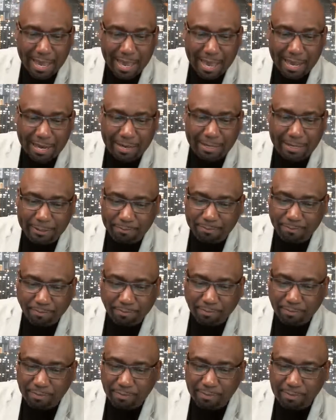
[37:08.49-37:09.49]
And
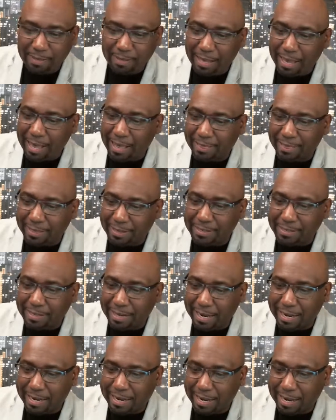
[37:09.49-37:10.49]
this
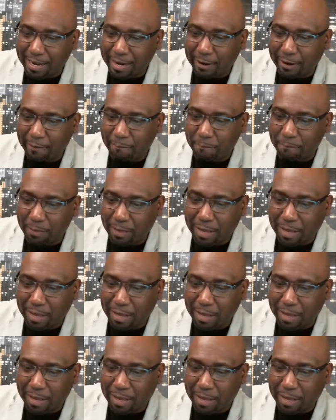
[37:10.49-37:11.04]
lady here